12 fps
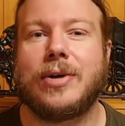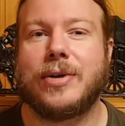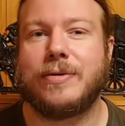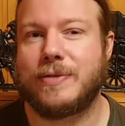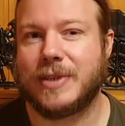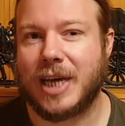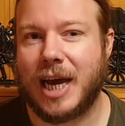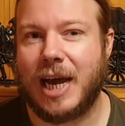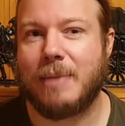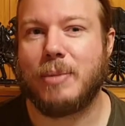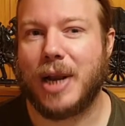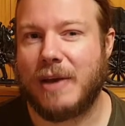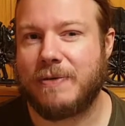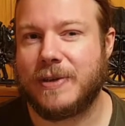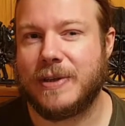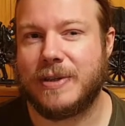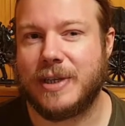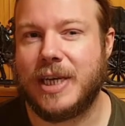of time left
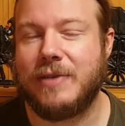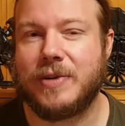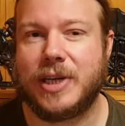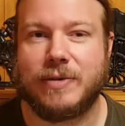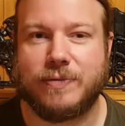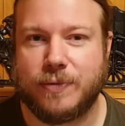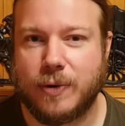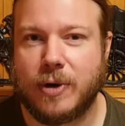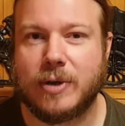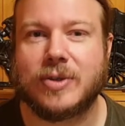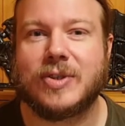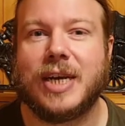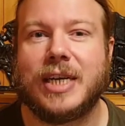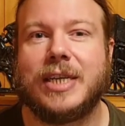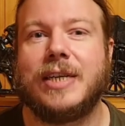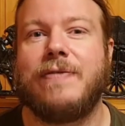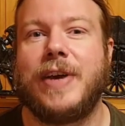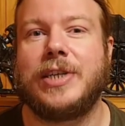in the evening for said
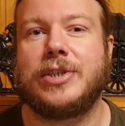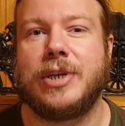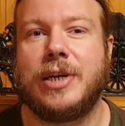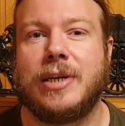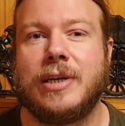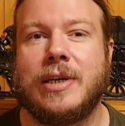adventure,